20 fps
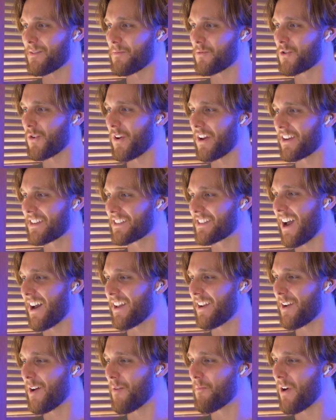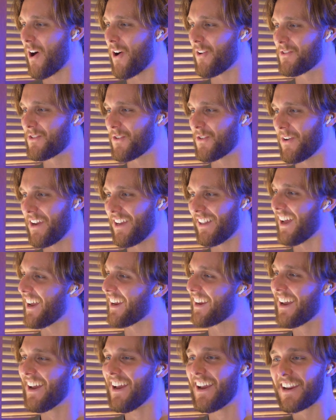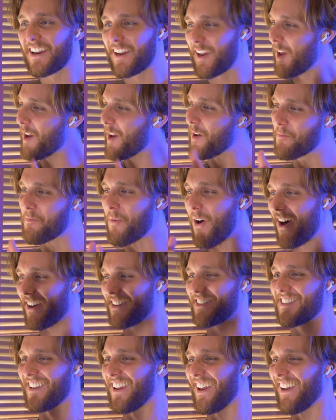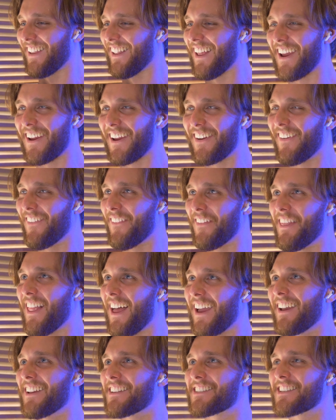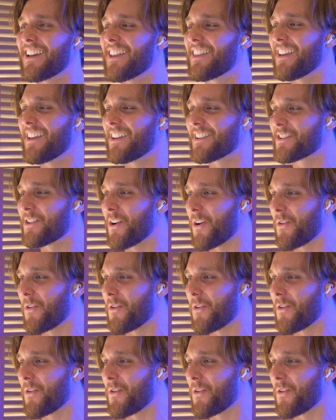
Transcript: I'm so excited about doing like kickboxing, like it's something so